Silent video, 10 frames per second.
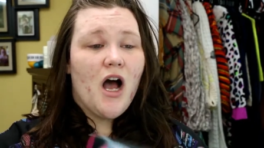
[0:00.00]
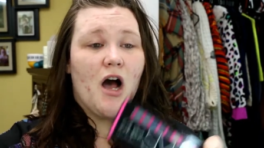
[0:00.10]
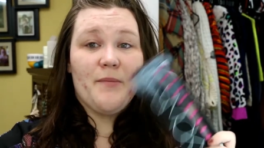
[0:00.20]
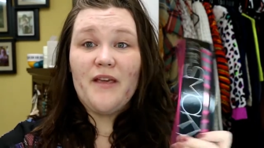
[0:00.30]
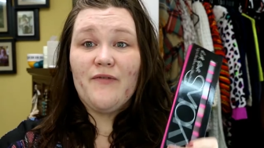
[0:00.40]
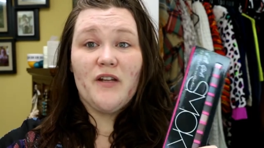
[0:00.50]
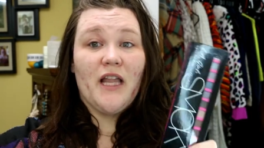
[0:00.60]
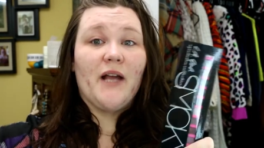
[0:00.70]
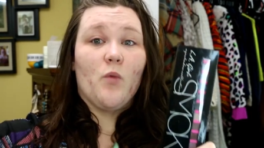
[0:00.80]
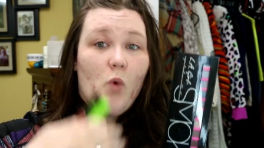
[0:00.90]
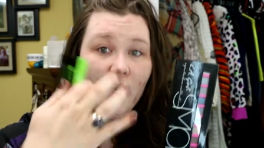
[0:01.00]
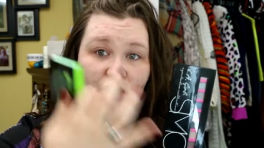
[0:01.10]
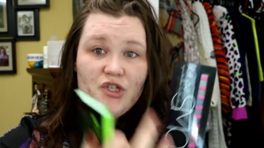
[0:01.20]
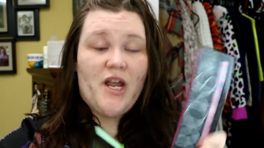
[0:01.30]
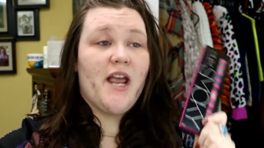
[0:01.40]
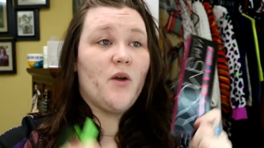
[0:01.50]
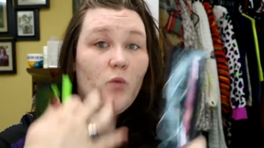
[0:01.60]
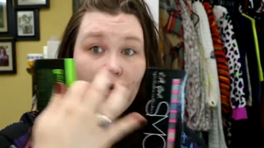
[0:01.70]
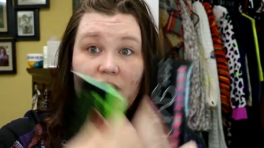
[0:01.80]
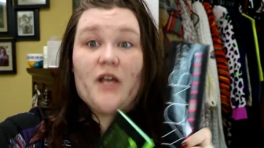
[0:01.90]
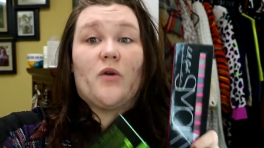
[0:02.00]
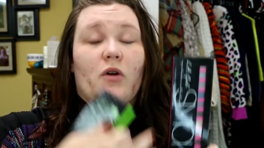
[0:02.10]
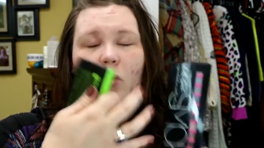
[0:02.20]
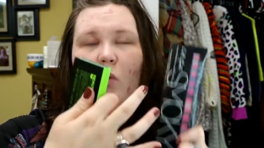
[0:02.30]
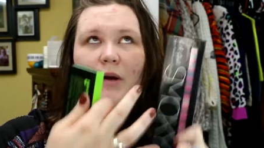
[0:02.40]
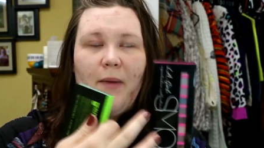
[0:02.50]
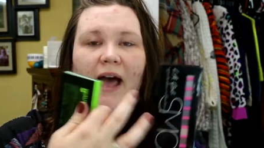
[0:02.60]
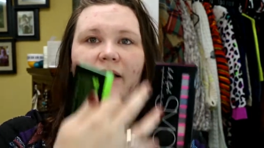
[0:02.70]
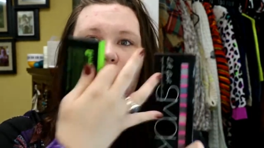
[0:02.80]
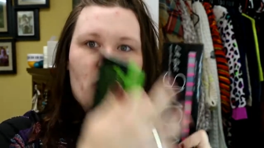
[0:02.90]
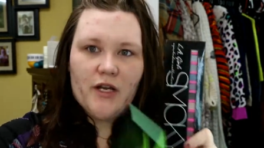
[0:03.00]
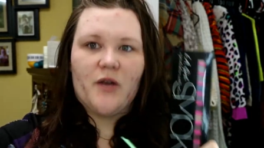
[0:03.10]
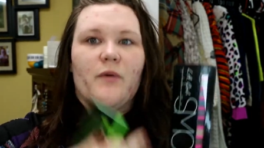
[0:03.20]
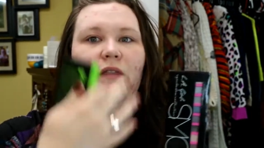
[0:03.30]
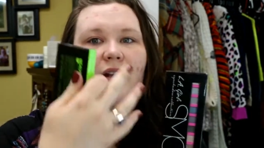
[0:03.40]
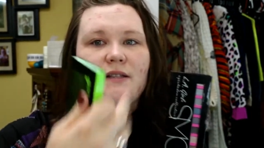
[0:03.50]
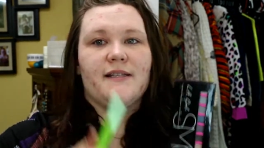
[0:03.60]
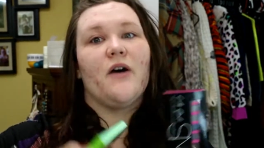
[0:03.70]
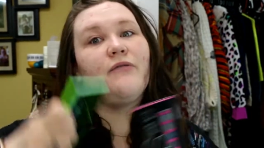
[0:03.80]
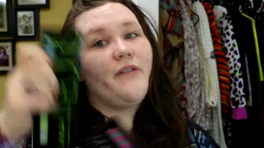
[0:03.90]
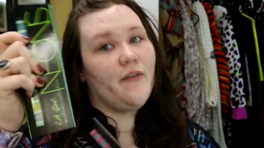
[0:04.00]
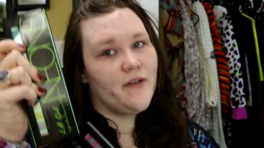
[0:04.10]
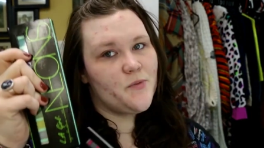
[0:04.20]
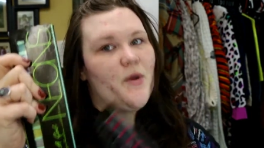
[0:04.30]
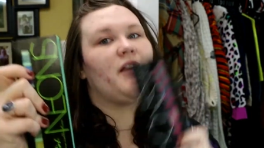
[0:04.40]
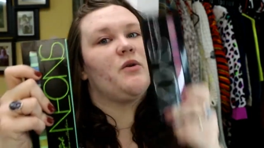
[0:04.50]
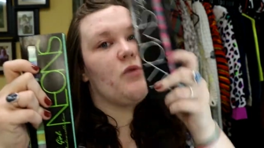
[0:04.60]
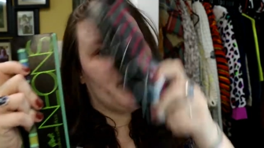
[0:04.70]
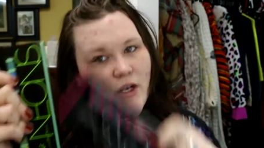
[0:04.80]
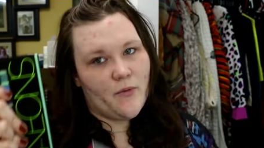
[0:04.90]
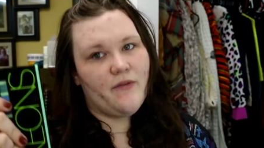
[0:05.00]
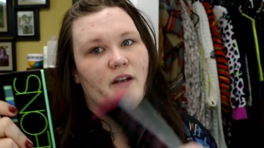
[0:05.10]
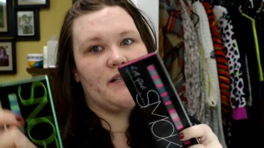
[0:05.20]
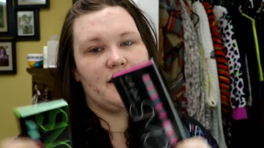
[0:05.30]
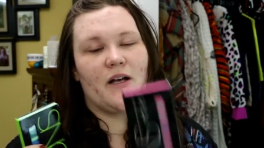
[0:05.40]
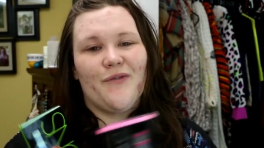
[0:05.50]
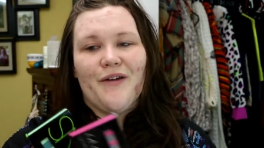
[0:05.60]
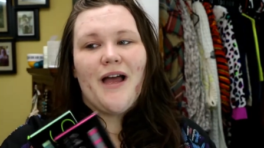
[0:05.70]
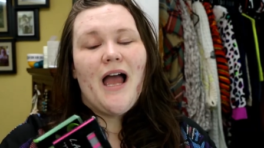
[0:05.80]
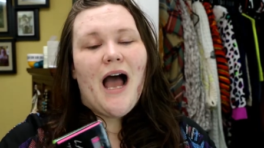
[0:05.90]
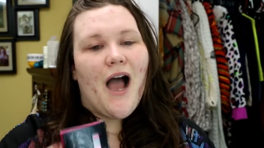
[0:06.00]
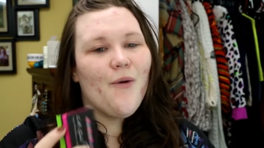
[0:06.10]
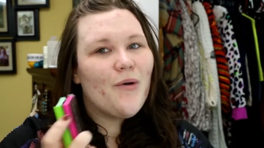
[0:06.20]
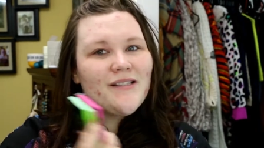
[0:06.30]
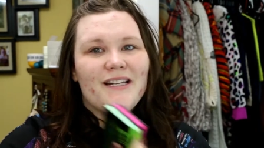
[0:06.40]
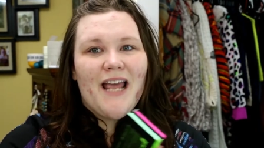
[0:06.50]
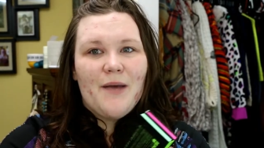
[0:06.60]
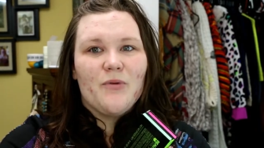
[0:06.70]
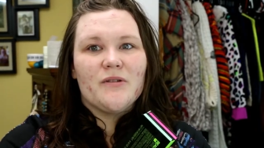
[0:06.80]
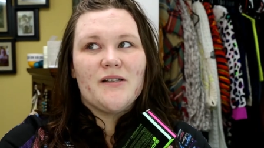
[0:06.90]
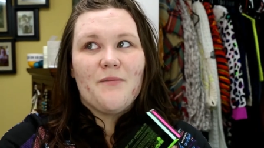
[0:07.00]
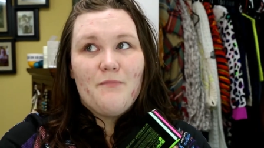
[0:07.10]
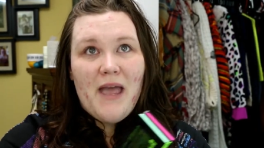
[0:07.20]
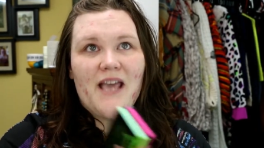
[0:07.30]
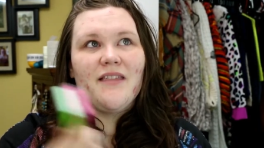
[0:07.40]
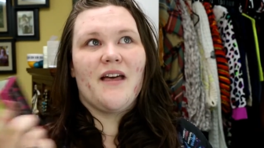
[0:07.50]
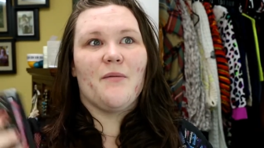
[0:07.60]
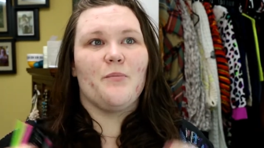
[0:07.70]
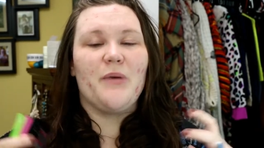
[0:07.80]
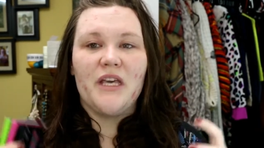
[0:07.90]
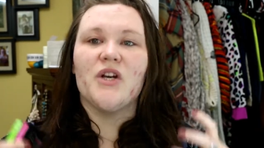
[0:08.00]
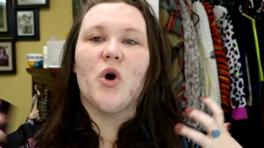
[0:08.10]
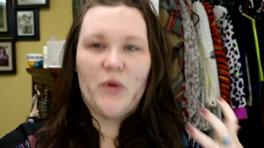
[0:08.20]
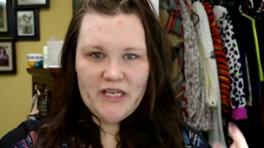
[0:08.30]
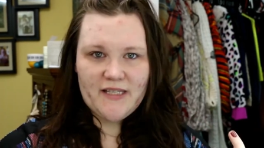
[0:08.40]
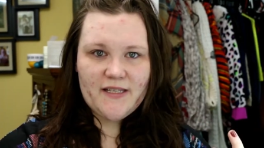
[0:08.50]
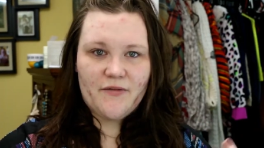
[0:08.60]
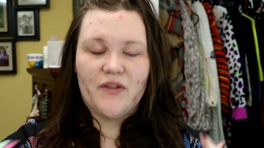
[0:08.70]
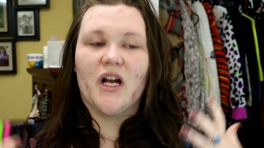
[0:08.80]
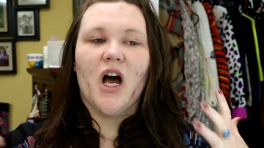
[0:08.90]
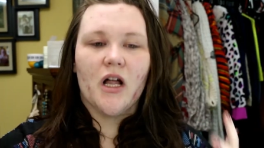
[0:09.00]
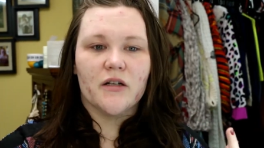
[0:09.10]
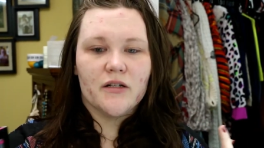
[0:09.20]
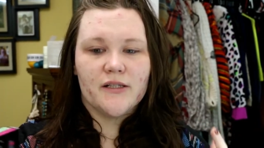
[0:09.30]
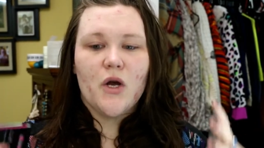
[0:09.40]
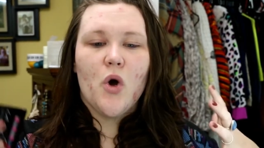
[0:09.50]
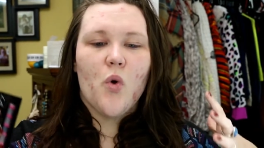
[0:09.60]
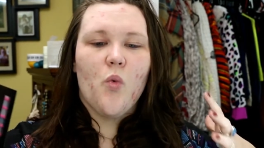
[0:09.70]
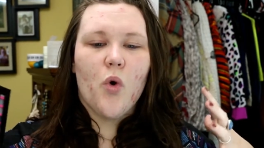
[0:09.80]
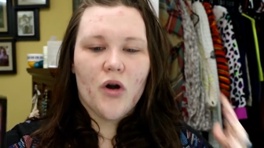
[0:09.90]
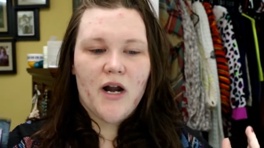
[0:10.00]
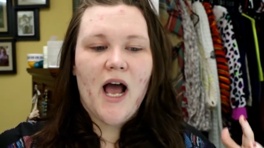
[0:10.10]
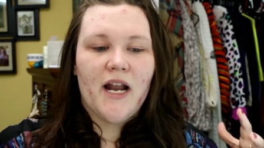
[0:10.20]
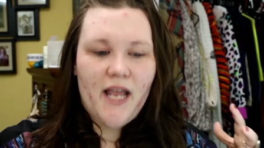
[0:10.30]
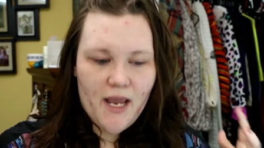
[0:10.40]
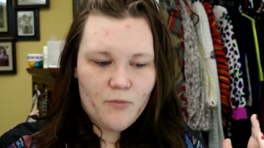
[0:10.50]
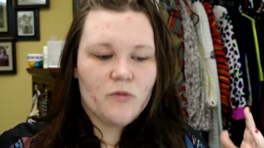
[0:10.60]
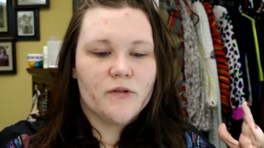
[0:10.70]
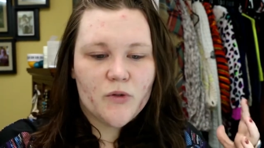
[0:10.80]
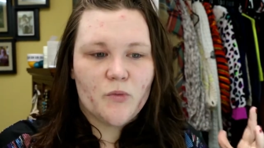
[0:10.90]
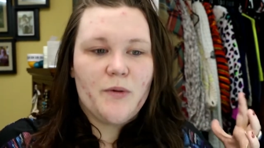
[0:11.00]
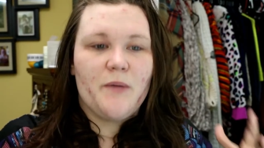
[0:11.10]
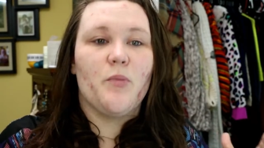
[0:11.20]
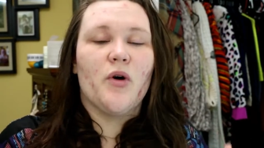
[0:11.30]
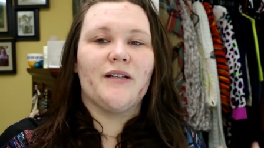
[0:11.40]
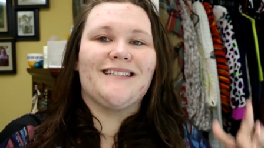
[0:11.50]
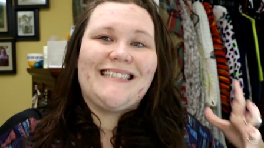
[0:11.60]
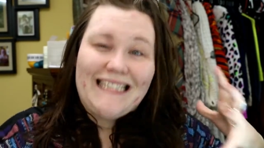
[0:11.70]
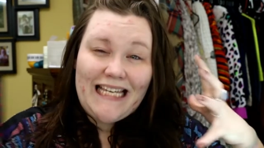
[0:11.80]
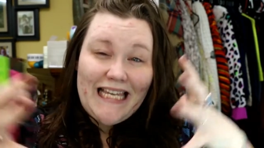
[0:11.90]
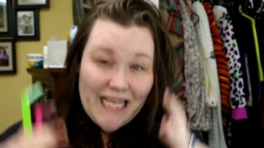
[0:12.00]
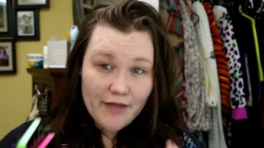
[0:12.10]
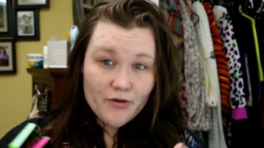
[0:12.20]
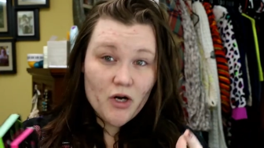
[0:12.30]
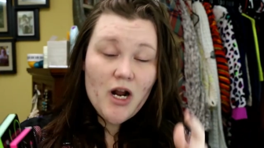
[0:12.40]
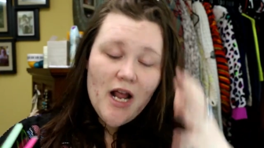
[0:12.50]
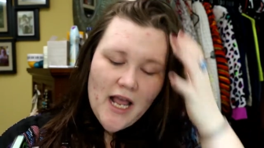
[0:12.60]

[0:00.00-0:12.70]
um, even like one shade working or one palette working within itself and then this palette working within itself, I wasn't able to make them be cohesive. The colors were not able to be put together.